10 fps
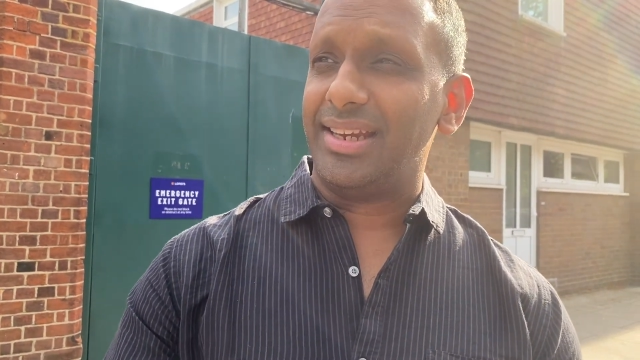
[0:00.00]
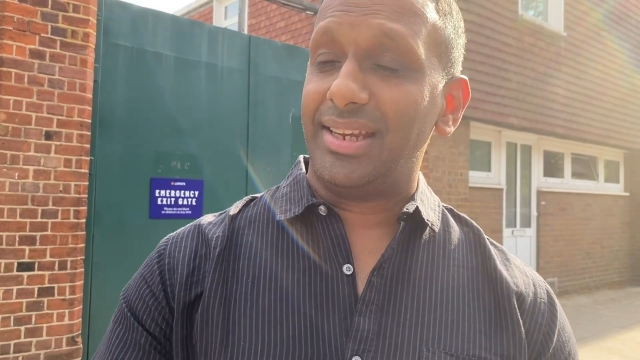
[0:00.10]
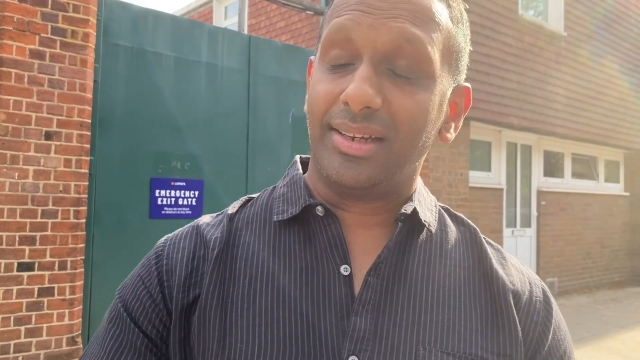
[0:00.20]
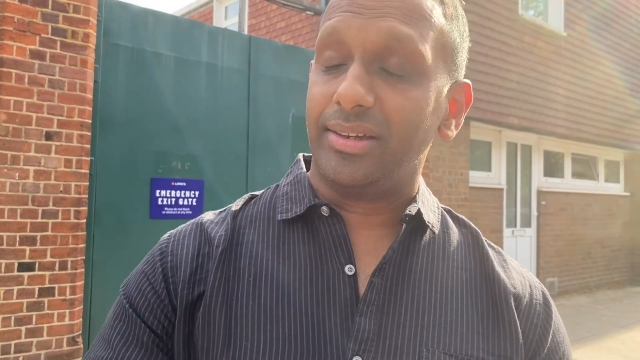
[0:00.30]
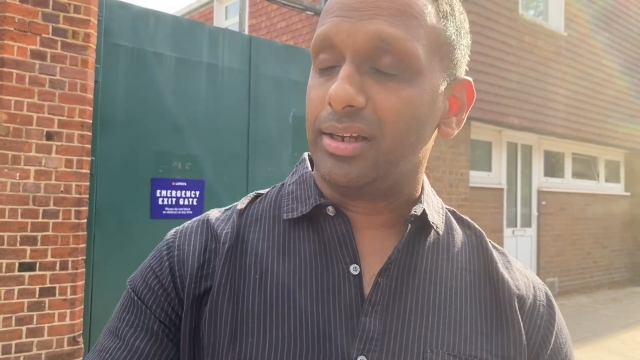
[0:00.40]

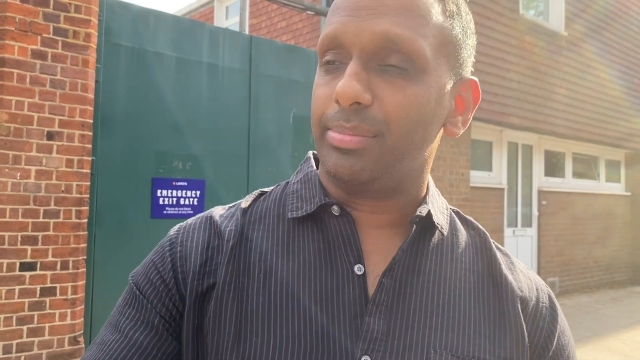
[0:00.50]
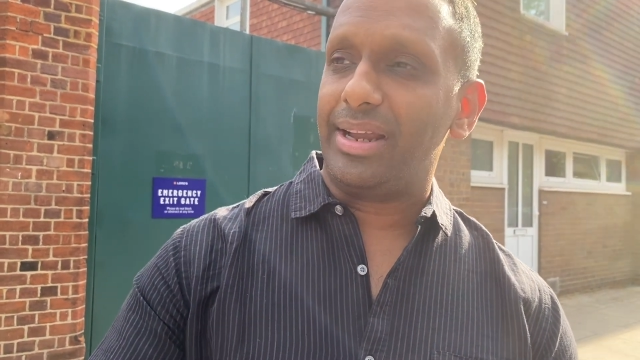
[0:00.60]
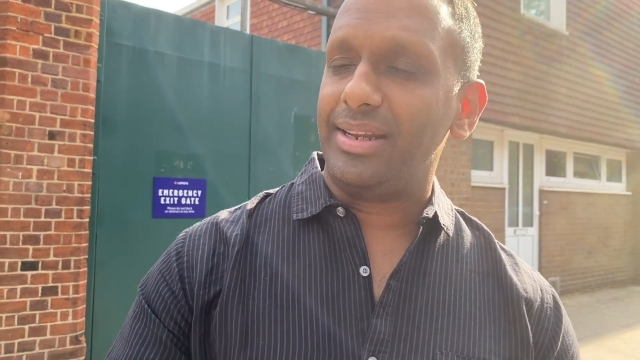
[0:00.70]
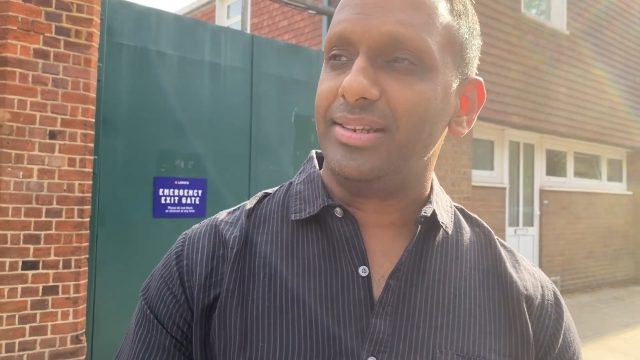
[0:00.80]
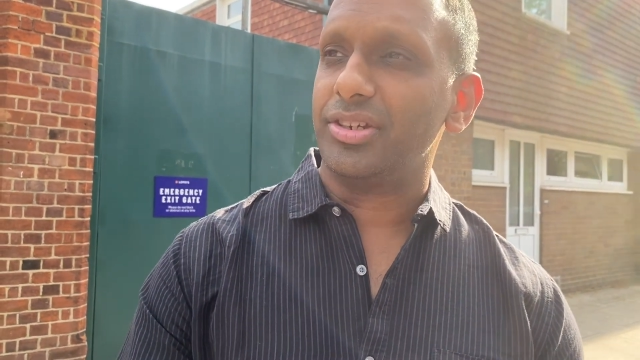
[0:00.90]
England are going to play
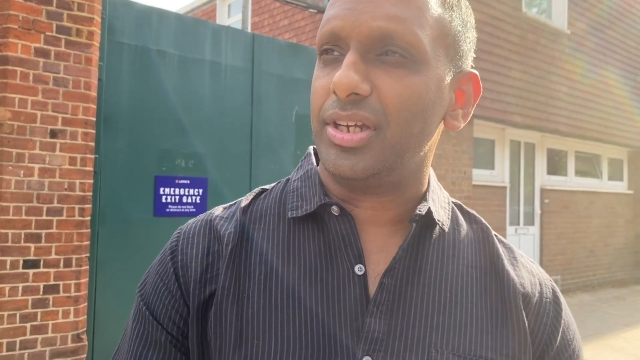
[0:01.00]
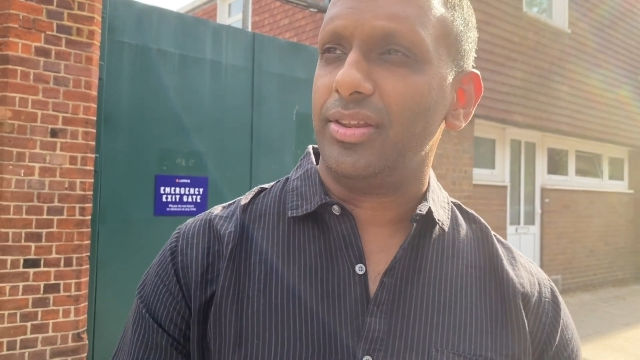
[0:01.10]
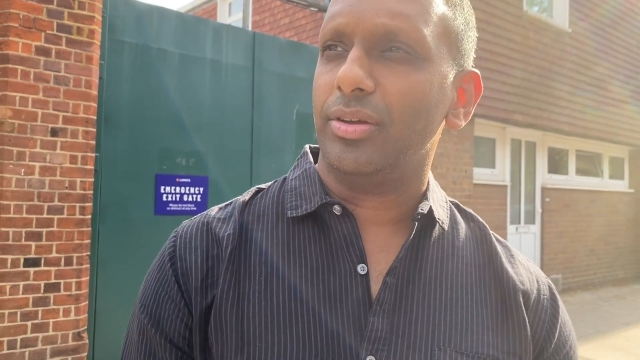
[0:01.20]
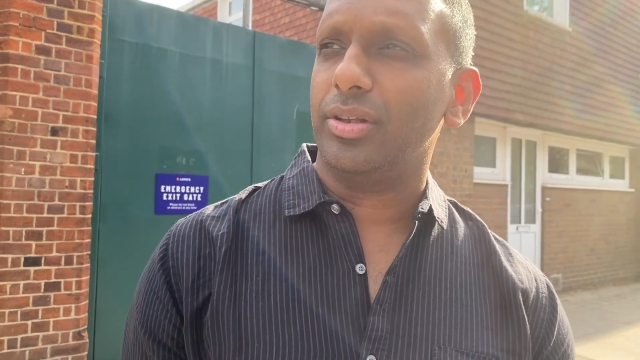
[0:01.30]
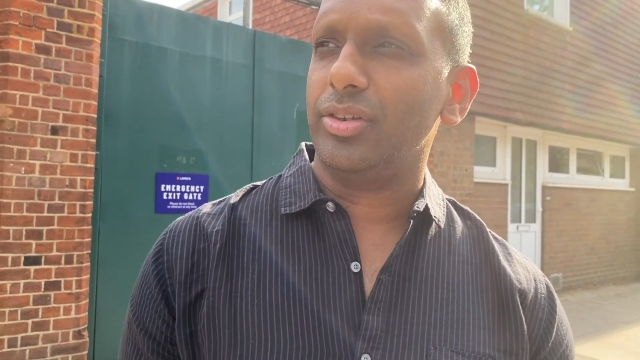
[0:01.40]
in India
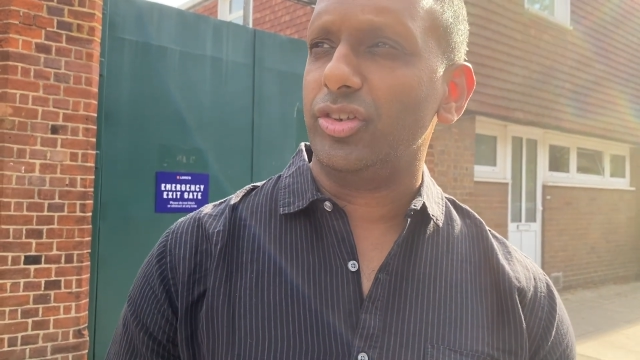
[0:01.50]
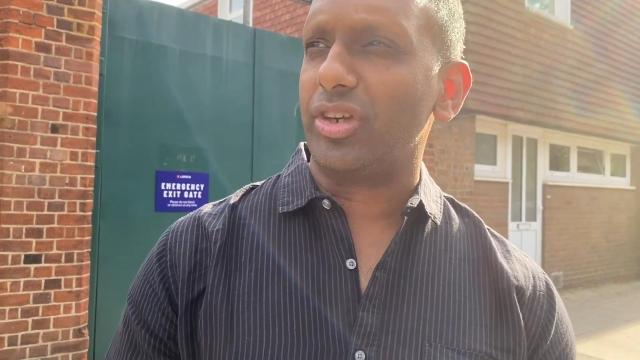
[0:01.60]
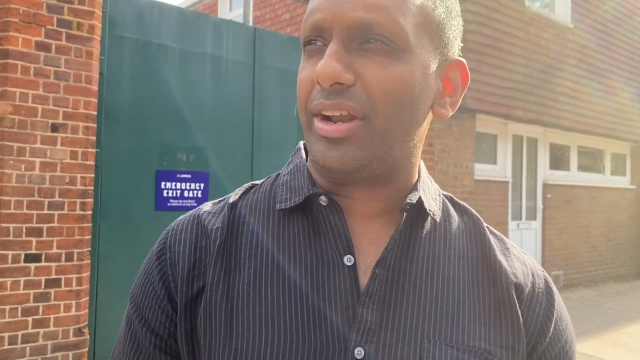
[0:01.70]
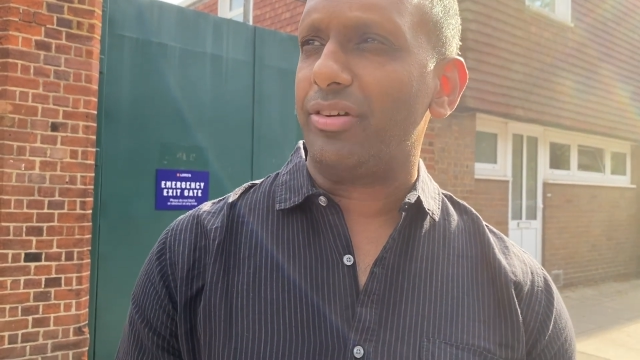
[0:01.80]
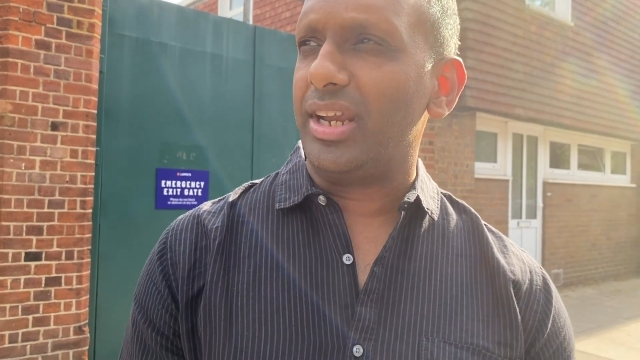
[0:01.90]
in
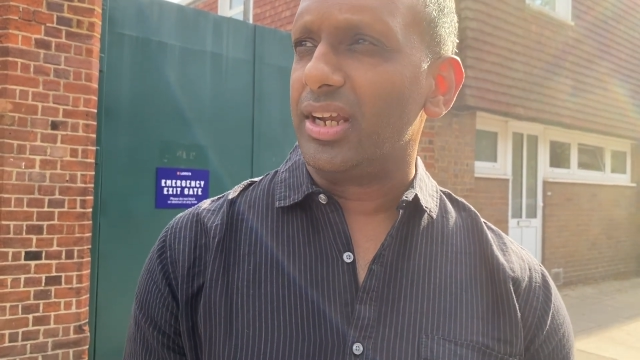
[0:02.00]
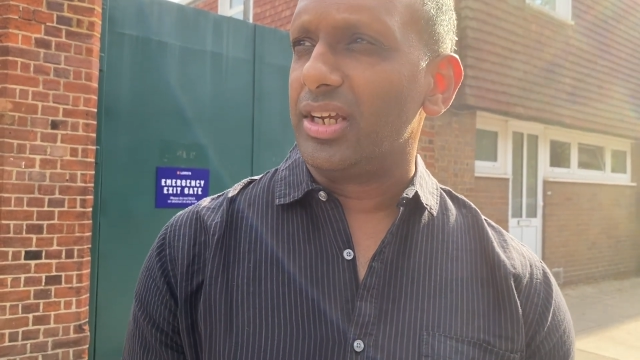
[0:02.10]
January.